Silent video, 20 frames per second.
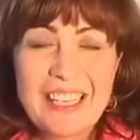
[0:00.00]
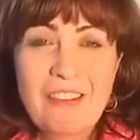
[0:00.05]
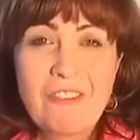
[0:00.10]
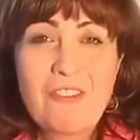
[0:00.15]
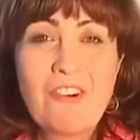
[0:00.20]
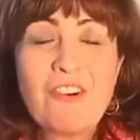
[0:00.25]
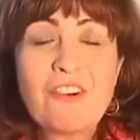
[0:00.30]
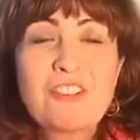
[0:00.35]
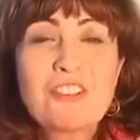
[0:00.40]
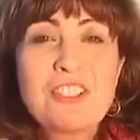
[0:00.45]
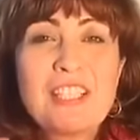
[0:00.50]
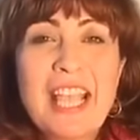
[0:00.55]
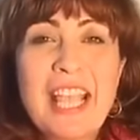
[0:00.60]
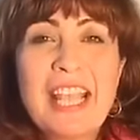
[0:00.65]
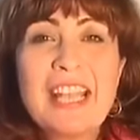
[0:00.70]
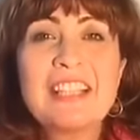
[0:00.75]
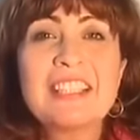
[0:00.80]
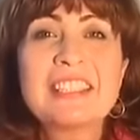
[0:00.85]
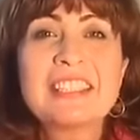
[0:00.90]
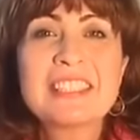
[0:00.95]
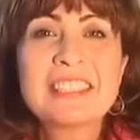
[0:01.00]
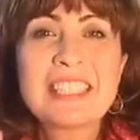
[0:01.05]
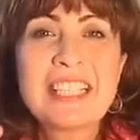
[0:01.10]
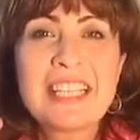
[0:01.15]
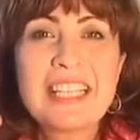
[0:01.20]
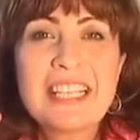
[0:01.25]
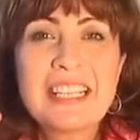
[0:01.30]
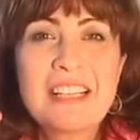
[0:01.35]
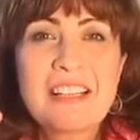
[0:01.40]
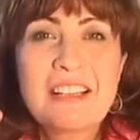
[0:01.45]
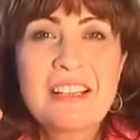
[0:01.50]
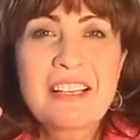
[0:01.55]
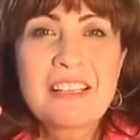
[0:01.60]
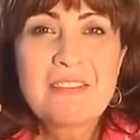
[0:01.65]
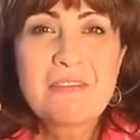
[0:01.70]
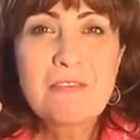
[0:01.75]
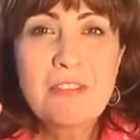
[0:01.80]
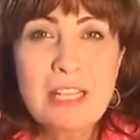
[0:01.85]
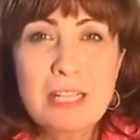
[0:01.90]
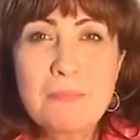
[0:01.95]
for theirs
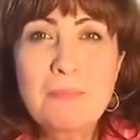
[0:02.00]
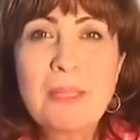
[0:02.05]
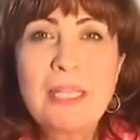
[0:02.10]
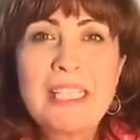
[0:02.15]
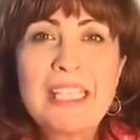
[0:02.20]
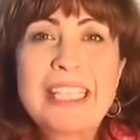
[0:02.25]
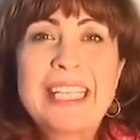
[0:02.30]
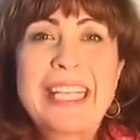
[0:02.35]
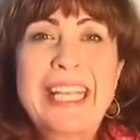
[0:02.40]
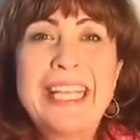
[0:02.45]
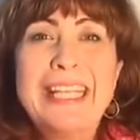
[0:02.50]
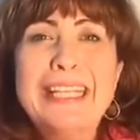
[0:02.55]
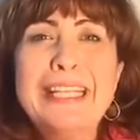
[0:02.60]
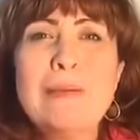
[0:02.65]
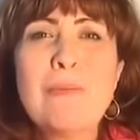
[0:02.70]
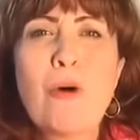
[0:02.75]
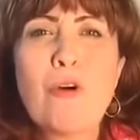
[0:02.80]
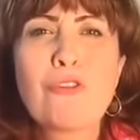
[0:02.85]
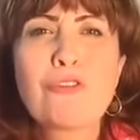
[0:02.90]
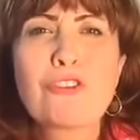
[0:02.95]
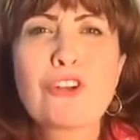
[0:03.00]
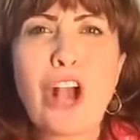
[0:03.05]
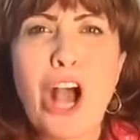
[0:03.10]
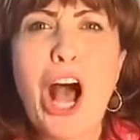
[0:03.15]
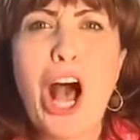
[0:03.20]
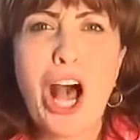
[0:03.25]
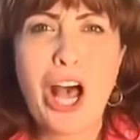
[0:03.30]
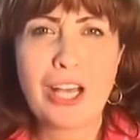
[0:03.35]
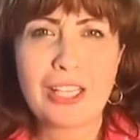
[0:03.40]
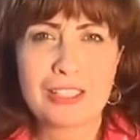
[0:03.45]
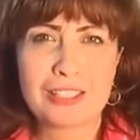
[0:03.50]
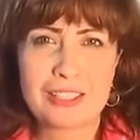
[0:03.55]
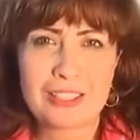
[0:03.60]
will be the kingdom of God.